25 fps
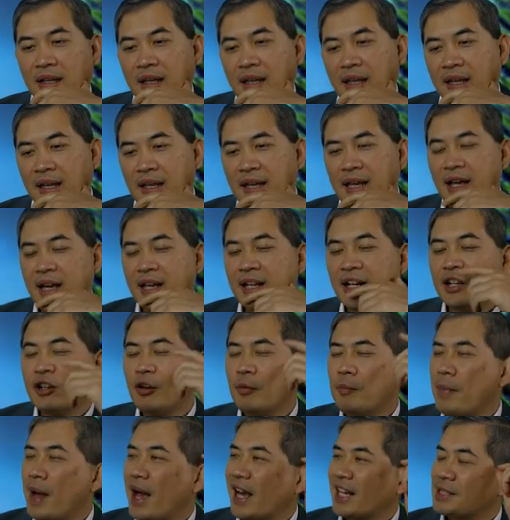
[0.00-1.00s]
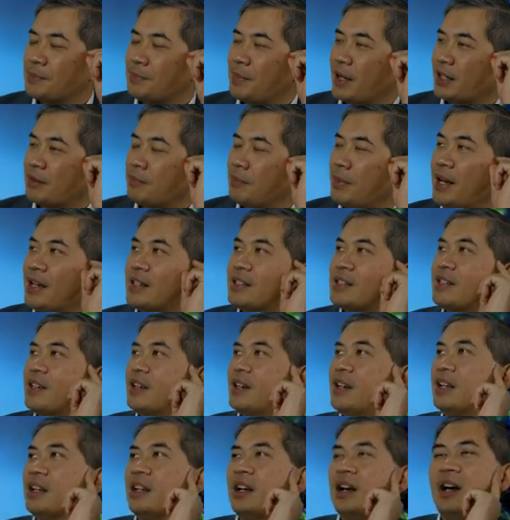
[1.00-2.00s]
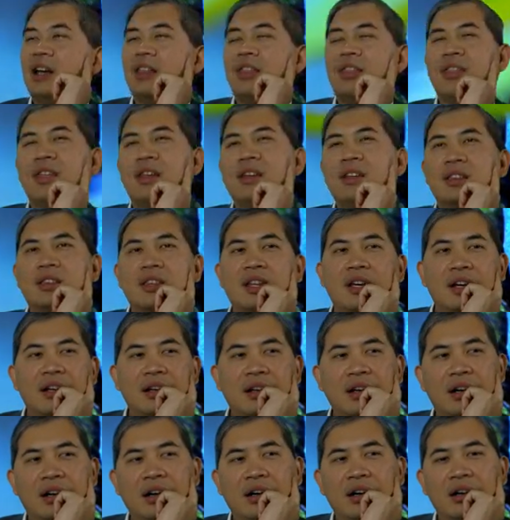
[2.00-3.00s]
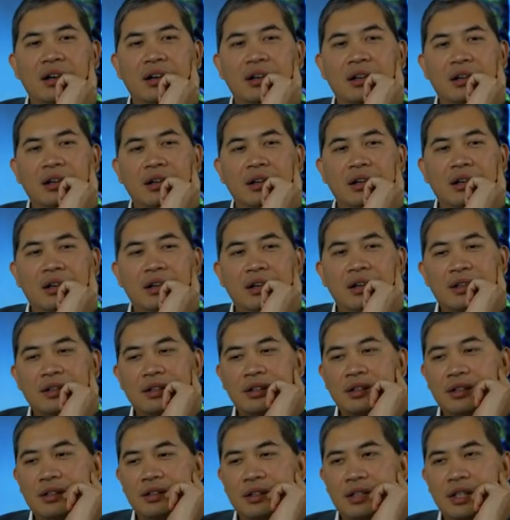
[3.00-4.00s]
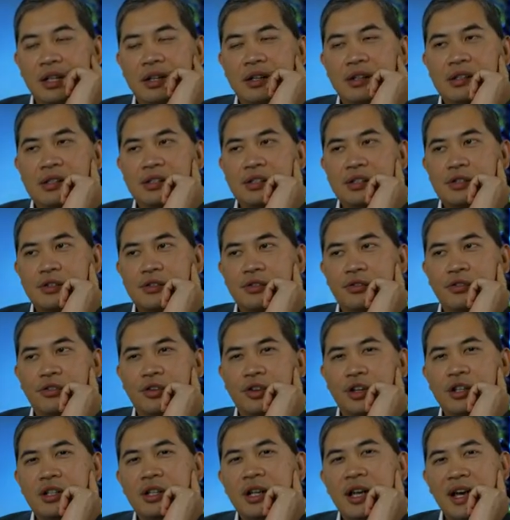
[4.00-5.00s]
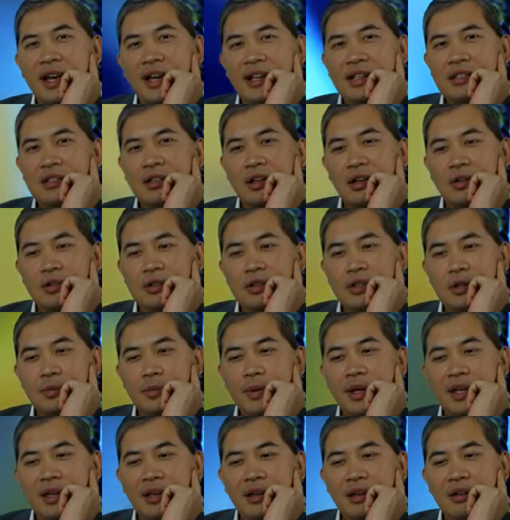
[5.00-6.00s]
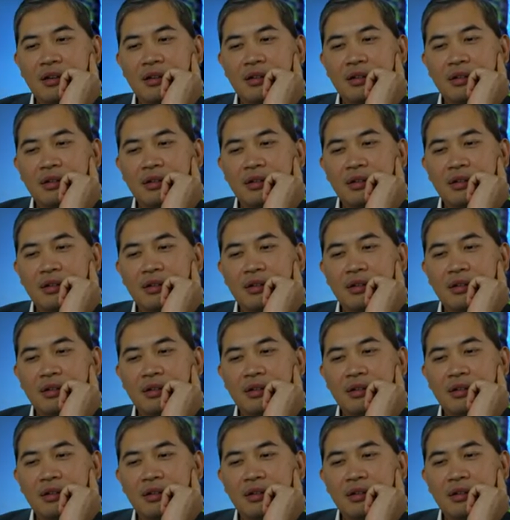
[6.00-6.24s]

Yeah, and I know Maxspect makes it. I think that uh, does Vertex also make it?